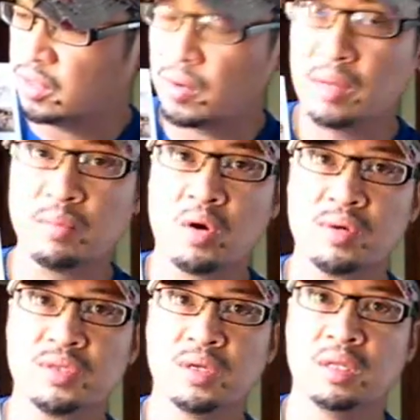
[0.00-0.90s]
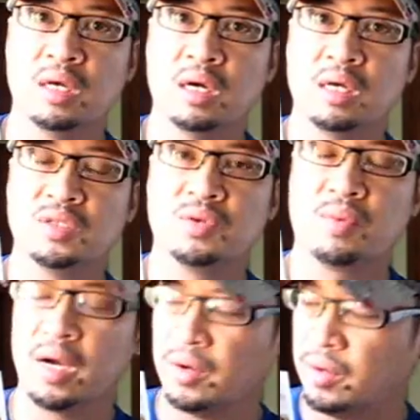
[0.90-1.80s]
and Grant Morrison is
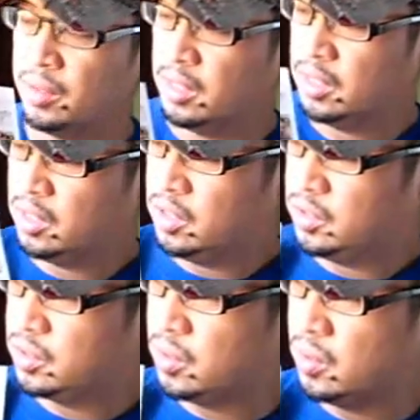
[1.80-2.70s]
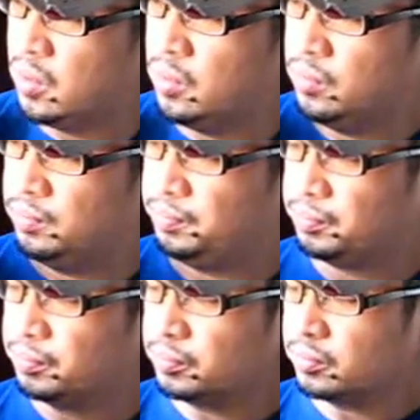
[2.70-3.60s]
the writer. So
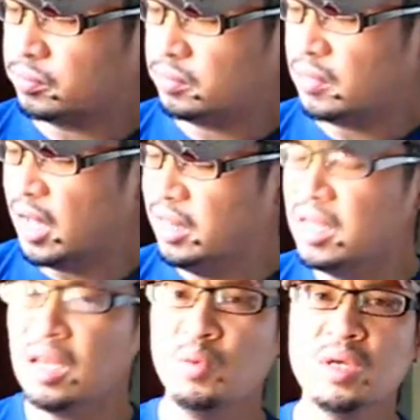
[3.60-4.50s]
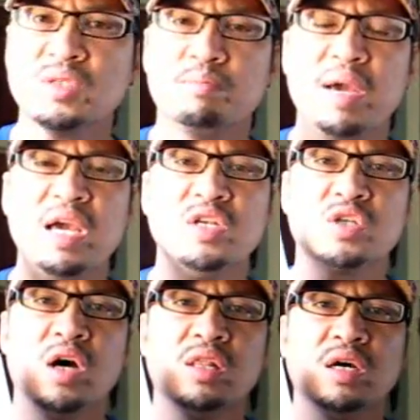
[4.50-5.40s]
I think it was
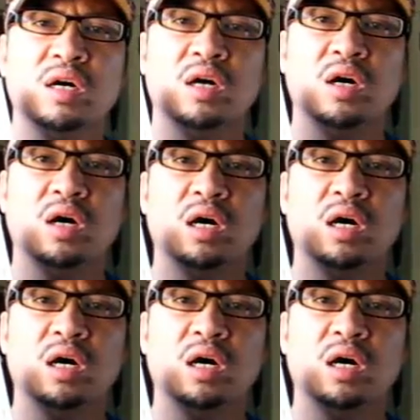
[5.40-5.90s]
based on the